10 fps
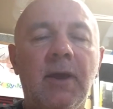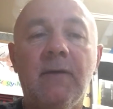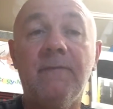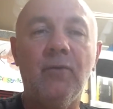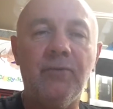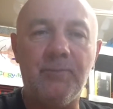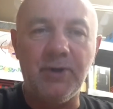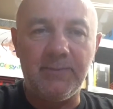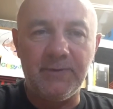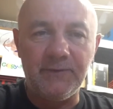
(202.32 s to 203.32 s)
For the
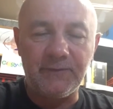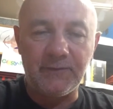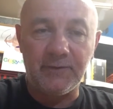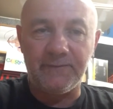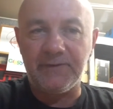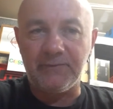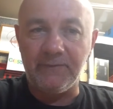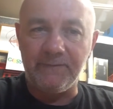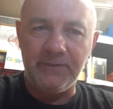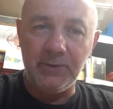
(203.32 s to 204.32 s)
purpose of this
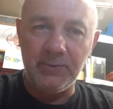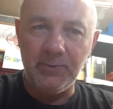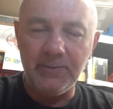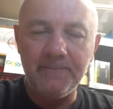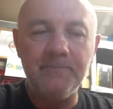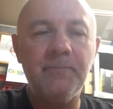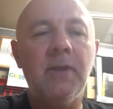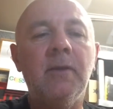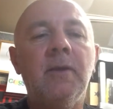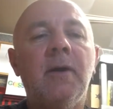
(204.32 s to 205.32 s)
review,
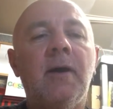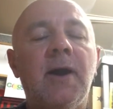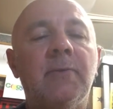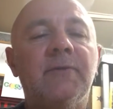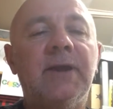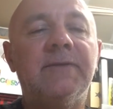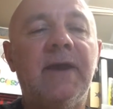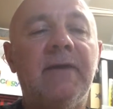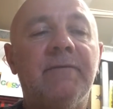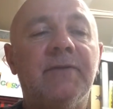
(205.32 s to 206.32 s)
I was allowed to
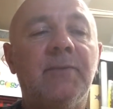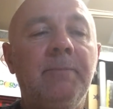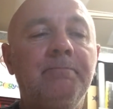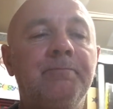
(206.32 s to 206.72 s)
have this one.